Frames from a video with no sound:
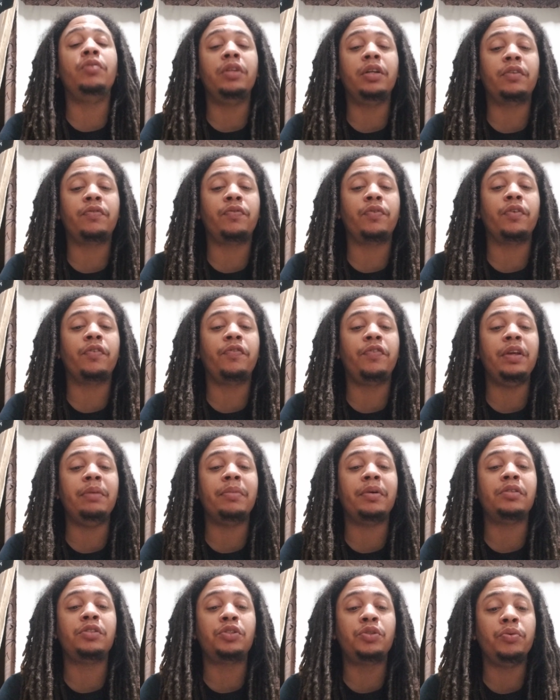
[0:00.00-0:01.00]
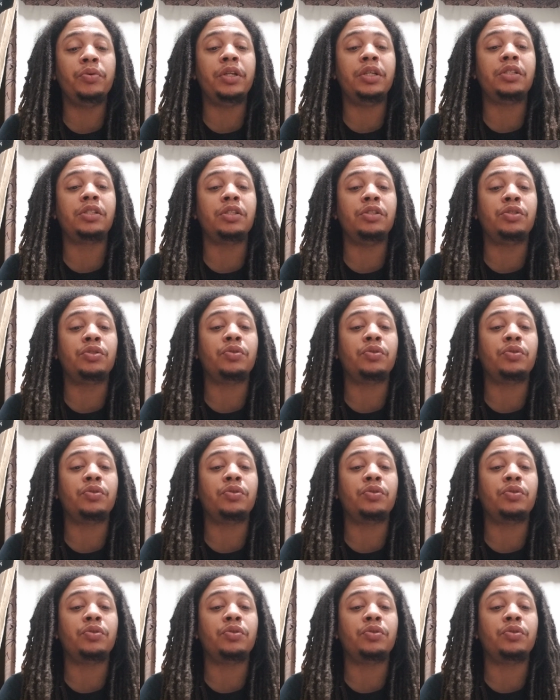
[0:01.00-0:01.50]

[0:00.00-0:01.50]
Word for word: look for female students to